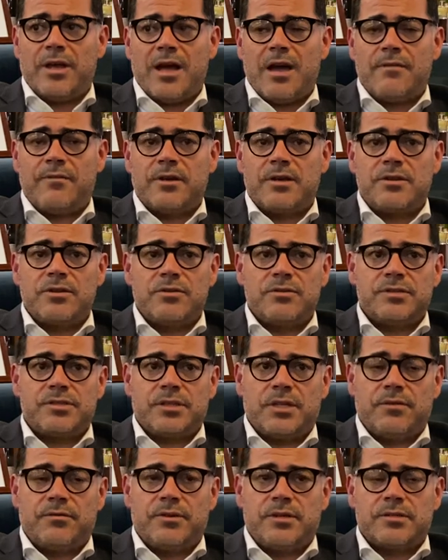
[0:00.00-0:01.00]
have a new
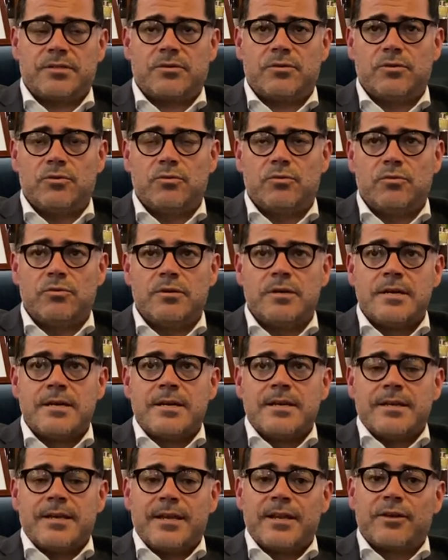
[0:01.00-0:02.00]
series called
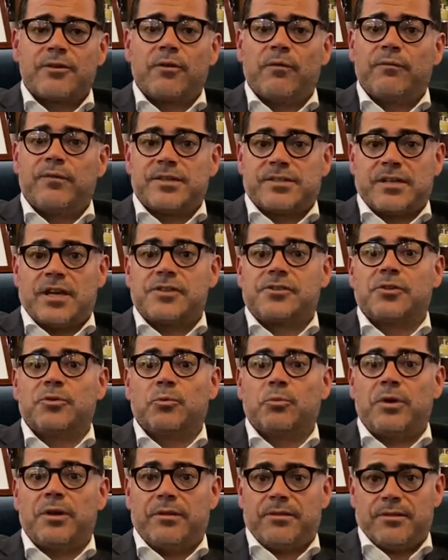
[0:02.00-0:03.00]
In Conversation
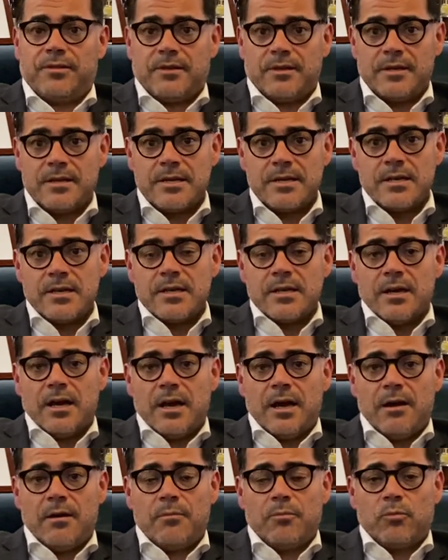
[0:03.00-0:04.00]
With, mm-hmm.
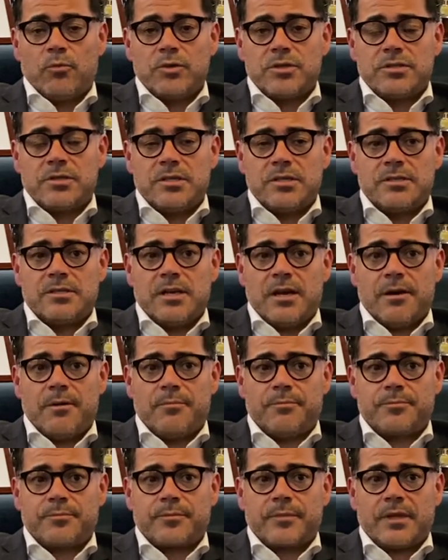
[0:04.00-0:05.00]
Which is
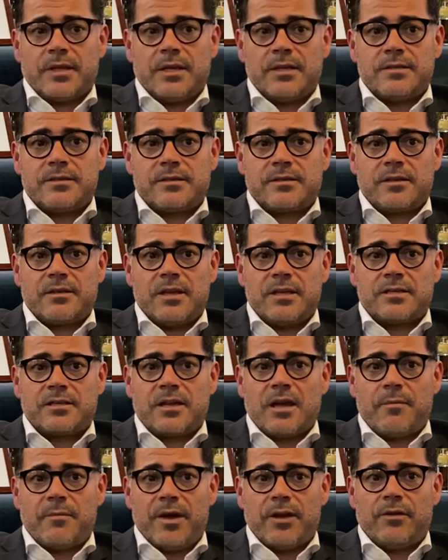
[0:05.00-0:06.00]
it's
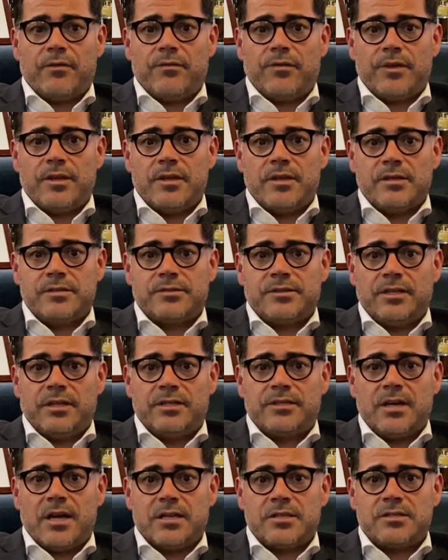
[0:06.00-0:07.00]
come out of the City
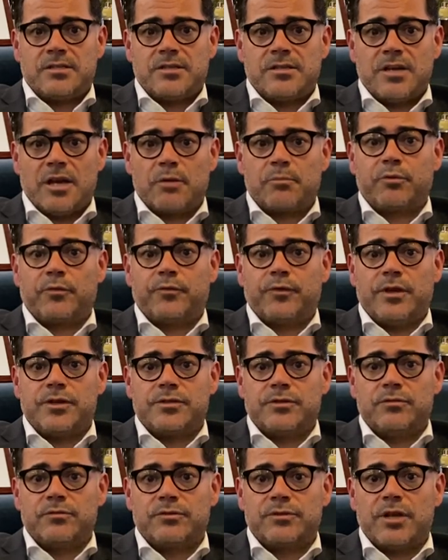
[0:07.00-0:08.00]
Tats Young
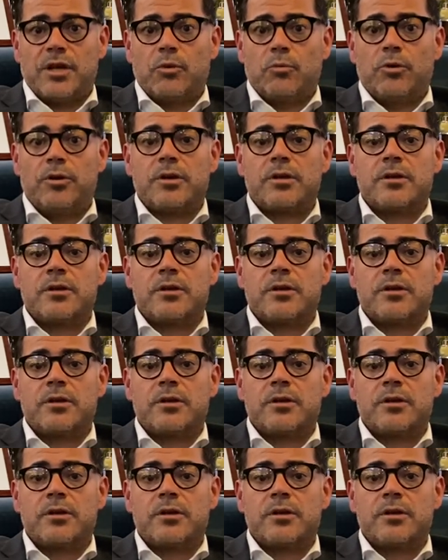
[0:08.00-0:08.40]
Professionals Network.